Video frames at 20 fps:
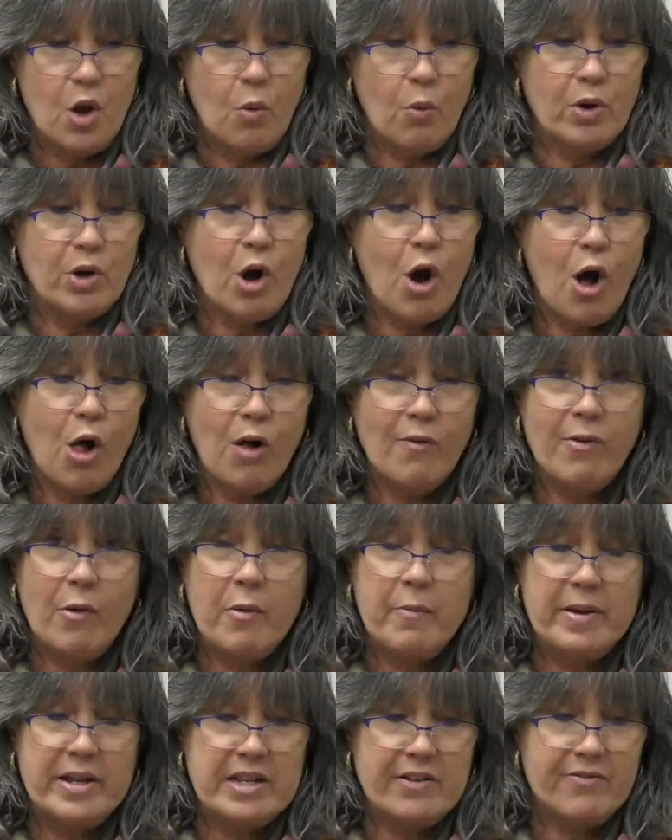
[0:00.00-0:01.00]
when all of it
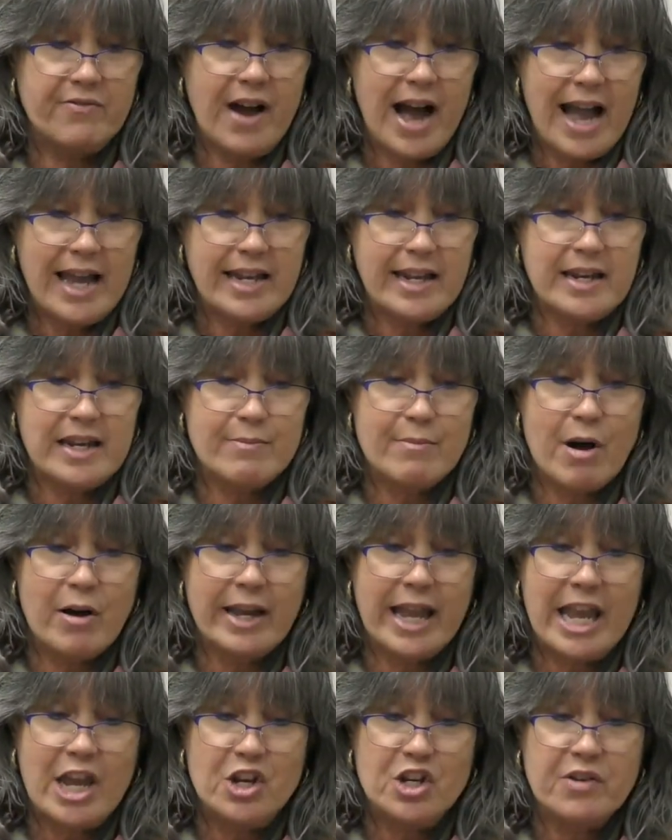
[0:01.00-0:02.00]
would be divided
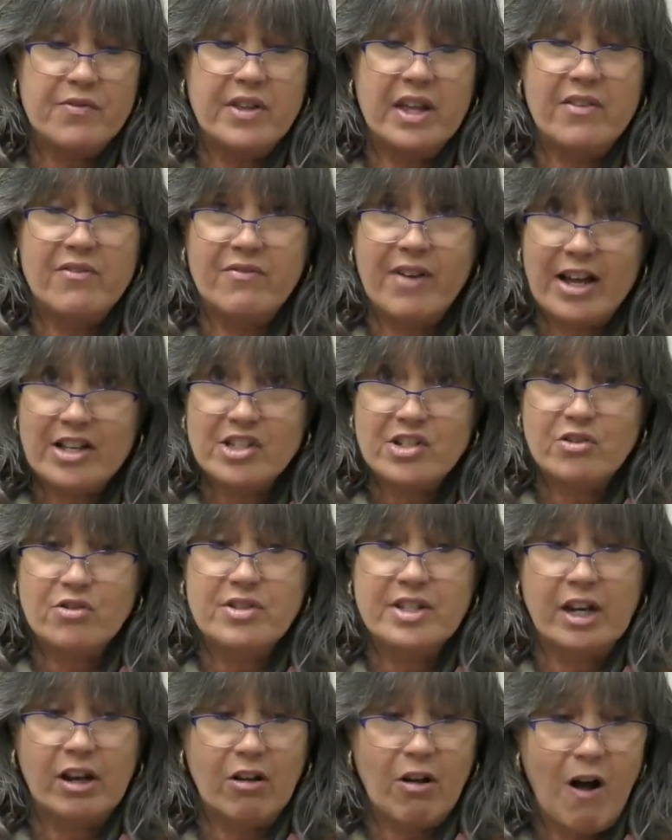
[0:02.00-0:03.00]
among each of the
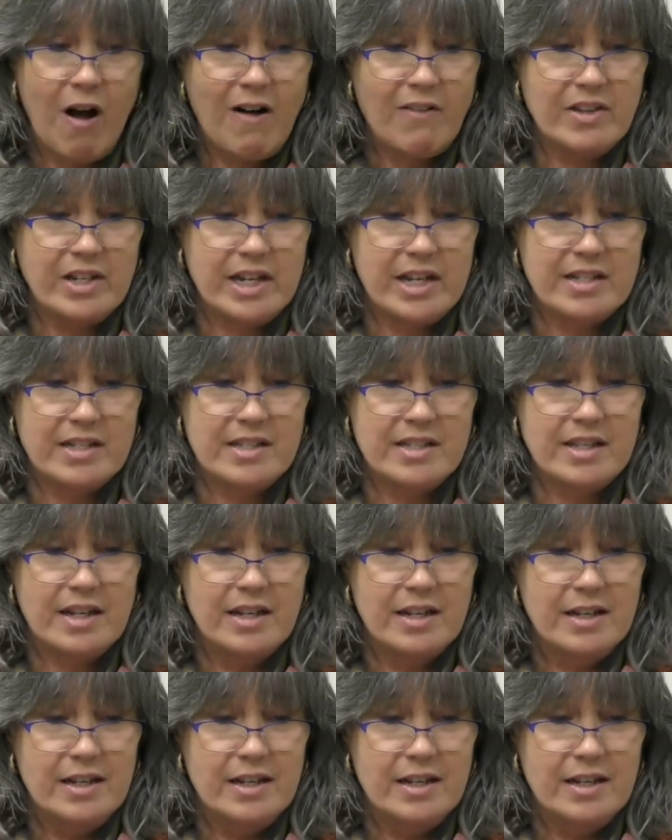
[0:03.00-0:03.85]
investors and colonists.